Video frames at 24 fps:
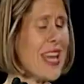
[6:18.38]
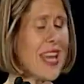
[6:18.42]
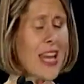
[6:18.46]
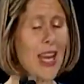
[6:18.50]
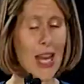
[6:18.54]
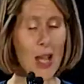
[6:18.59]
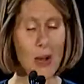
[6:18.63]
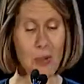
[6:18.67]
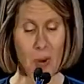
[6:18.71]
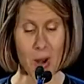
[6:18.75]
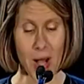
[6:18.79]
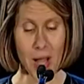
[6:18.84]

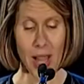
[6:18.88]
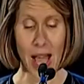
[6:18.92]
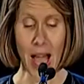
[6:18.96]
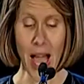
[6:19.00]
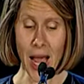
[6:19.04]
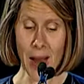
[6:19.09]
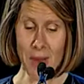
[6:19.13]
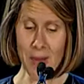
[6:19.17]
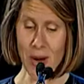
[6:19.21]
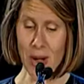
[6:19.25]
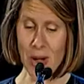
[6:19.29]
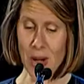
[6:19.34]
Now, while
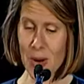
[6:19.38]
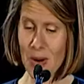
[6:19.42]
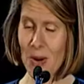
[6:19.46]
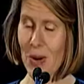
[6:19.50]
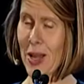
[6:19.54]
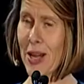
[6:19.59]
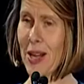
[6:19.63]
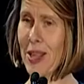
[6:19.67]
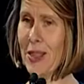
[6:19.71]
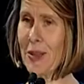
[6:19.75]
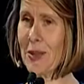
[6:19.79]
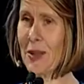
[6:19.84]
I'm not
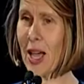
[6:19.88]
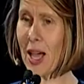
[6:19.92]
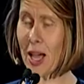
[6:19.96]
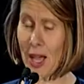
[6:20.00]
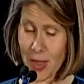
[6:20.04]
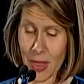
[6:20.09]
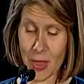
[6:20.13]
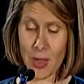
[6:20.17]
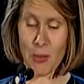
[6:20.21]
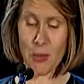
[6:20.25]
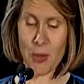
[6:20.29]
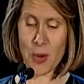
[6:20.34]
quite
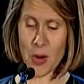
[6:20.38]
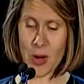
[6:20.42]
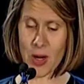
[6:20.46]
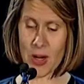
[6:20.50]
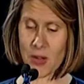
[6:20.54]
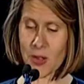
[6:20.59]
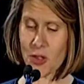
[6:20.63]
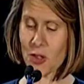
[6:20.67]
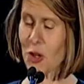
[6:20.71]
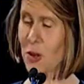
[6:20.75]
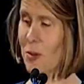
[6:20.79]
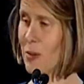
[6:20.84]
at the point
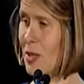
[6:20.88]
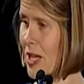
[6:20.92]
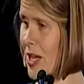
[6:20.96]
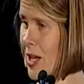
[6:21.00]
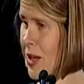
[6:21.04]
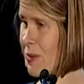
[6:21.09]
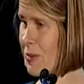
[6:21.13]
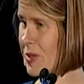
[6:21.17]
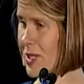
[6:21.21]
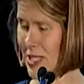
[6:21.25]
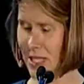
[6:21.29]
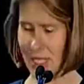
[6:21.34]
of screaming
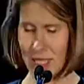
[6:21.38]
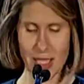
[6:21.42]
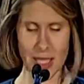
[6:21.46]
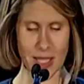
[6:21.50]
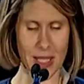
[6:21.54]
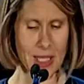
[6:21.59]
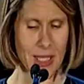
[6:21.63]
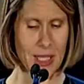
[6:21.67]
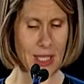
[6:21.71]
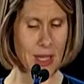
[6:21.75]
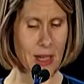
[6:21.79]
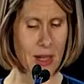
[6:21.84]
helplessly at
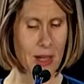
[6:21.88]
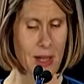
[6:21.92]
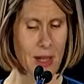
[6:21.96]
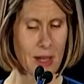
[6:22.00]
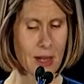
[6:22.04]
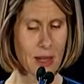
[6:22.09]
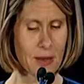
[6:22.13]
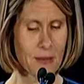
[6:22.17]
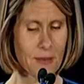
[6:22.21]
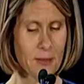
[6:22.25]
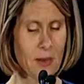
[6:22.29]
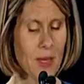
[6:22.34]
the
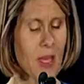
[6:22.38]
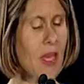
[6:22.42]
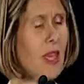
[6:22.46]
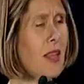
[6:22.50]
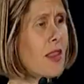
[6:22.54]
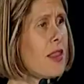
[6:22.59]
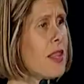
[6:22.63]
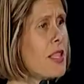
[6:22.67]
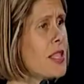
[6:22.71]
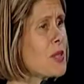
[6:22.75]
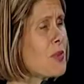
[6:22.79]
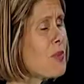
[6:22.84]
sky,
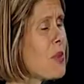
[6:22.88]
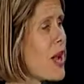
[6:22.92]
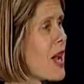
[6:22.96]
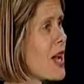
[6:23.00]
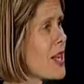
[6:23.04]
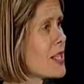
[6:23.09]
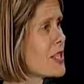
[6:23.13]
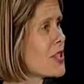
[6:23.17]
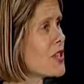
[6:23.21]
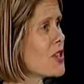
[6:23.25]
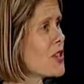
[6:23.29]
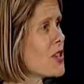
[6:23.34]
this
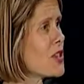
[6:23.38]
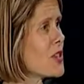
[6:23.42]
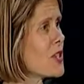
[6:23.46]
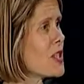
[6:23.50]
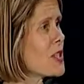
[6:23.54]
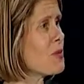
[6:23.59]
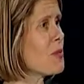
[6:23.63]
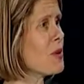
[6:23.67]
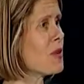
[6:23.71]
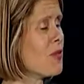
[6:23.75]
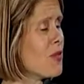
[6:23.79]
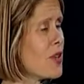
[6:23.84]
past year
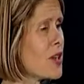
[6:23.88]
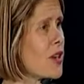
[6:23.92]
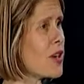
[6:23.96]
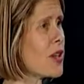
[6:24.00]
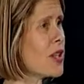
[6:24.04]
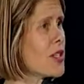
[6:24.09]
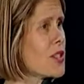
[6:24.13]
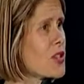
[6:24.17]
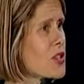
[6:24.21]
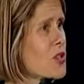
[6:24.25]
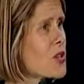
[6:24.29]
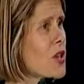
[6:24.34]
has been very
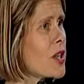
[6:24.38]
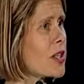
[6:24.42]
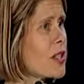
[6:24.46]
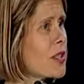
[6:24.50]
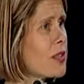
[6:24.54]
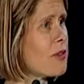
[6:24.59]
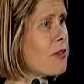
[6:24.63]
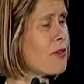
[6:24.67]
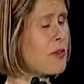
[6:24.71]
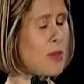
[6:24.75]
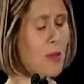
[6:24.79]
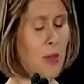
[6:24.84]

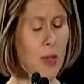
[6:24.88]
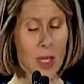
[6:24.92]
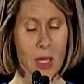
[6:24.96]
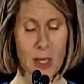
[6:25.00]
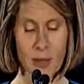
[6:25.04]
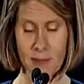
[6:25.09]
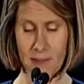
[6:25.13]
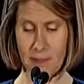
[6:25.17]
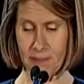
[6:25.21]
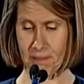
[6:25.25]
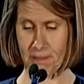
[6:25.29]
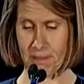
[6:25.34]
instructive for me.
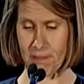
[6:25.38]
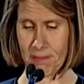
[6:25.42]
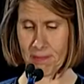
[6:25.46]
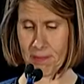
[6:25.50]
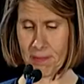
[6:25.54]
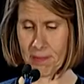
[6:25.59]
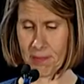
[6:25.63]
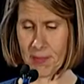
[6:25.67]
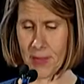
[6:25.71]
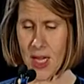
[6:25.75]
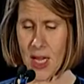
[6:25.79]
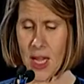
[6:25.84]

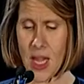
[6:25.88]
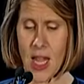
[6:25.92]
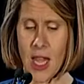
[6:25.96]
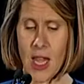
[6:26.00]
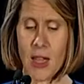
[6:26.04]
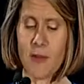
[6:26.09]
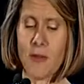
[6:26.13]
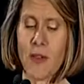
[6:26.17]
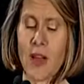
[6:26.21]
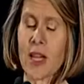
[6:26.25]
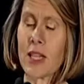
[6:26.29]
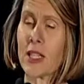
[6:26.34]

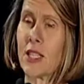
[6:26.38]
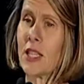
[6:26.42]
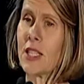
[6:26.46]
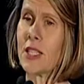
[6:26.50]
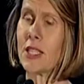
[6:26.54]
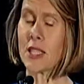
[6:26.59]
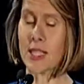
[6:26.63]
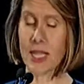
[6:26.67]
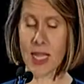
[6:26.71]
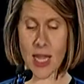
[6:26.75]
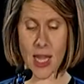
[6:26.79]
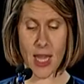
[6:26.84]
In fact, I'd
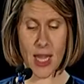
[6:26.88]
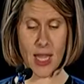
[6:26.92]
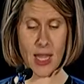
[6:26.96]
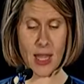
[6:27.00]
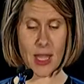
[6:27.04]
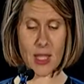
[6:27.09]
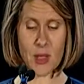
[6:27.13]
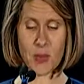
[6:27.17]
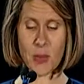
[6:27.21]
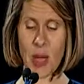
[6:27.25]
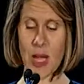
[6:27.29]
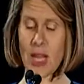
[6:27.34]
say
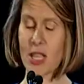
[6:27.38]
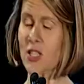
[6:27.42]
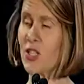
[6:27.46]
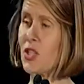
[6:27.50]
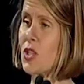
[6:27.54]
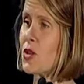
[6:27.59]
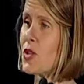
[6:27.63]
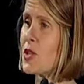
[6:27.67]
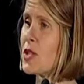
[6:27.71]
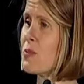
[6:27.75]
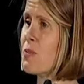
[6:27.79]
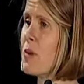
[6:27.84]
this past
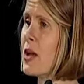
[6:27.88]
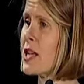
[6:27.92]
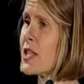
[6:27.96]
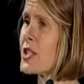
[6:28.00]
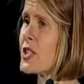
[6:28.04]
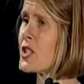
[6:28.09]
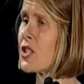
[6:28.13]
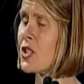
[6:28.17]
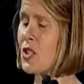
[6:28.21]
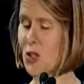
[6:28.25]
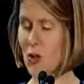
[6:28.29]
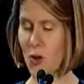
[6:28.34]
year is
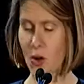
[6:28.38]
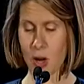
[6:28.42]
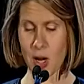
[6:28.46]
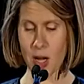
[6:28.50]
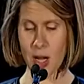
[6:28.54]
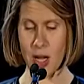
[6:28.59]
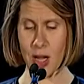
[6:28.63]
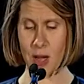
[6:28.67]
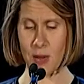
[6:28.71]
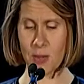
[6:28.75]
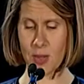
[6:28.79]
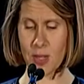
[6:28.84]
best
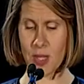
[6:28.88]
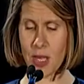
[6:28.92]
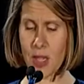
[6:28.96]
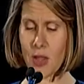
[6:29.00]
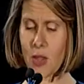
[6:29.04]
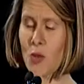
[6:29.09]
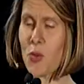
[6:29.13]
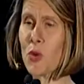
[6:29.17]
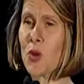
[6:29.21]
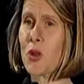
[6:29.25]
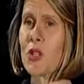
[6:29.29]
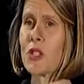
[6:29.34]
described in
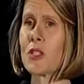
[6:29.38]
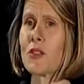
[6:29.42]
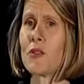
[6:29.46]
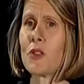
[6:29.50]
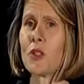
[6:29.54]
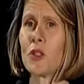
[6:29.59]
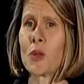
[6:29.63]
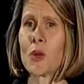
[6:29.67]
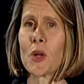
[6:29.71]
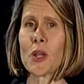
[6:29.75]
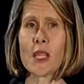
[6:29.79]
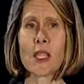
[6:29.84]
the words of
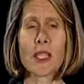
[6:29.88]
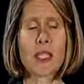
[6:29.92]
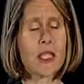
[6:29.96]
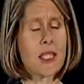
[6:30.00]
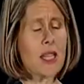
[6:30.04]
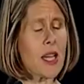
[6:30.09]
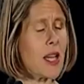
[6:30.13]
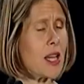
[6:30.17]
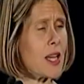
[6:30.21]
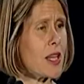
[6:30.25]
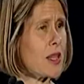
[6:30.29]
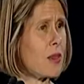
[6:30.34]
Gloria
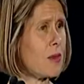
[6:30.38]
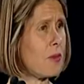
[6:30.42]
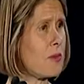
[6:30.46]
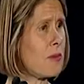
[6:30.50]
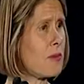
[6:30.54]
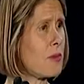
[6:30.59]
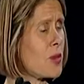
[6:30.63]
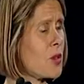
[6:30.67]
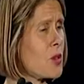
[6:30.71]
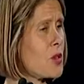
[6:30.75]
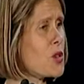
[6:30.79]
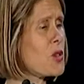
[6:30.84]
Steinem,
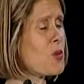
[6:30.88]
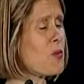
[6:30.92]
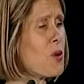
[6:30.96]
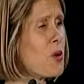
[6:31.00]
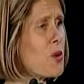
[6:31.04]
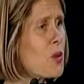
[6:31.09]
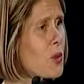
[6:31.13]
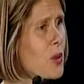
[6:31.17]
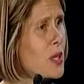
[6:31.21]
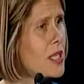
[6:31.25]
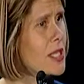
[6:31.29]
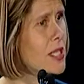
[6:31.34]
who
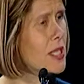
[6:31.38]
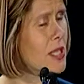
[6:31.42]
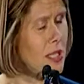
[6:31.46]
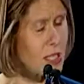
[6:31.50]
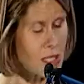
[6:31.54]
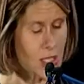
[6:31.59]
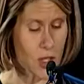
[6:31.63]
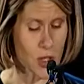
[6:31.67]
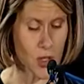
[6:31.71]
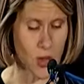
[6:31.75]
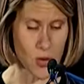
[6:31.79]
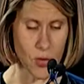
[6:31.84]
spoke
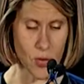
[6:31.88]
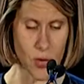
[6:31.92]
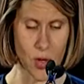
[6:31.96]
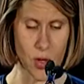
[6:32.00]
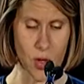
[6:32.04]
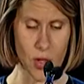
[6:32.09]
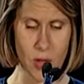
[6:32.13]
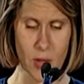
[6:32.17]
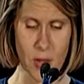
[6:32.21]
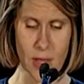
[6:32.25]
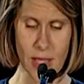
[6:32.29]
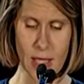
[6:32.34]
recently in
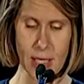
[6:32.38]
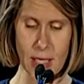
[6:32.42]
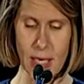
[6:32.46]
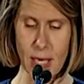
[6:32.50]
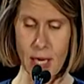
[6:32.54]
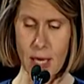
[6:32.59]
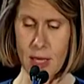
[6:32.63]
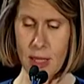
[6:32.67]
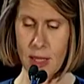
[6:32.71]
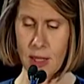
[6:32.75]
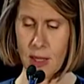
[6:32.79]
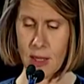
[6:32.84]
Toronto and
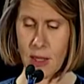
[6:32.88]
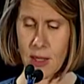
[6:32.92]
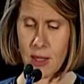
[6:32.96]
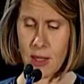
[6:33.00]
said,